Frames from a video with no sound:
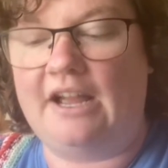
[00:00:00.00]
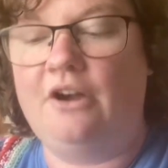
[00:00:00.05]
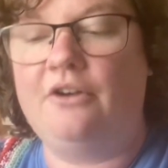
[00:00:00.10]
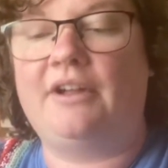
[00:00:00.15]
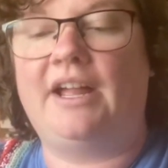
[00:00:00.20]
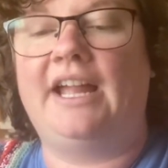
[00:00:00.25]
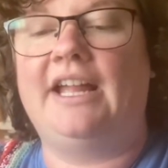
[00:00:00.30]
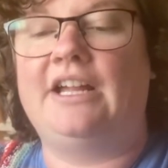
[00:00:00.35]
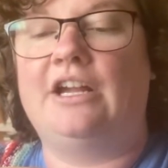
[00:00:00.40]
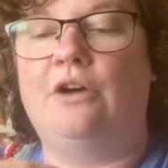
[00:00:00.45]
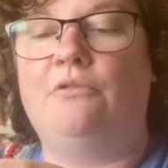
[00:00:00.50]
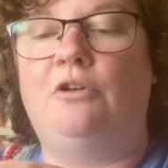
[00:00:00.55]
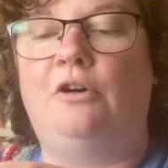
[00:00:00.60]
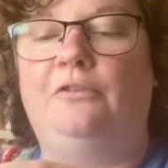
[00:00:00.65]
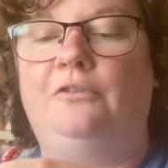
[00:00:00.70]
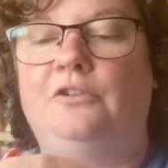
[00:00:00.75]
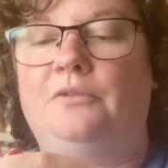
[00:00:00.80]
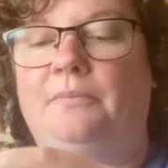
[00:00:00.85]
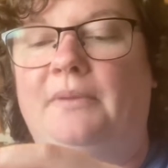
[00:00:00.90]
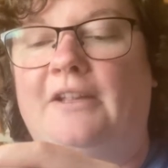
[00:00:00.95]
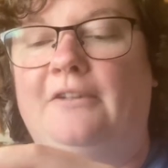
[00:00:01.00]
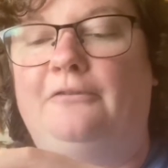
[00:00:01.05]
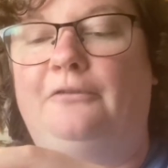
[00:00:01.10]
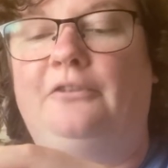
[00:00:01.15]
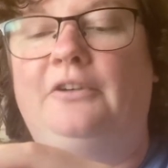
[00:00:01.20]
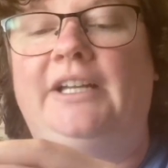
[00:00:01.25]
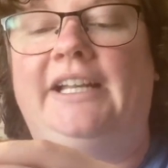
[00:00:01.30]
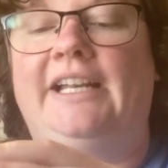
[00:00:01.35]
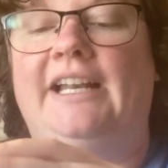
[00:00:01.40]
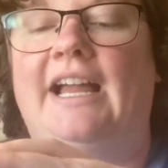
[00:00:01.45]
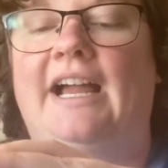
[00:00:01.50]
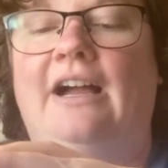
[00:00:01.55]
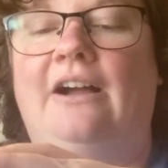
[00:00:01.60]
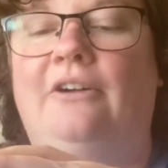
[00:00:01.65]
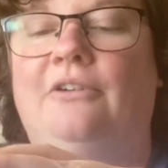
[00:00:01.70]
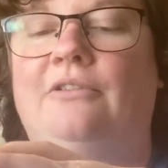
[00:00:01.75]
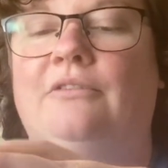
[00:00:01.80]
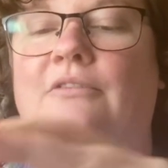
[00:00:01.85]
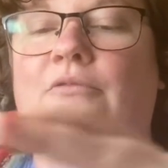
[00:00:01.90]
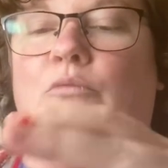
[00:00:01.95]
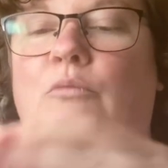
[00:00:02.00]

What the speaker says: okay, go off and be free now.